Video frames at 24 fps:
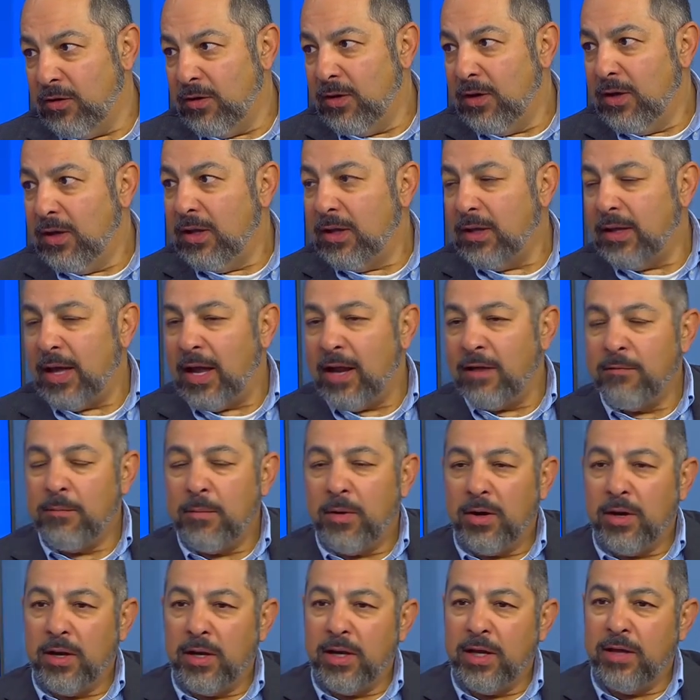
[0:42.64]
A lot of them
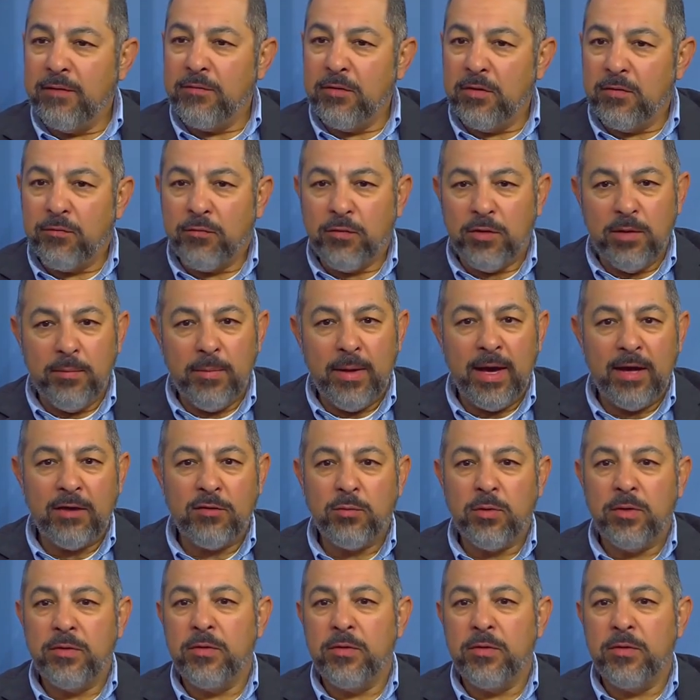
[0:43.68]
are going to give you a free match,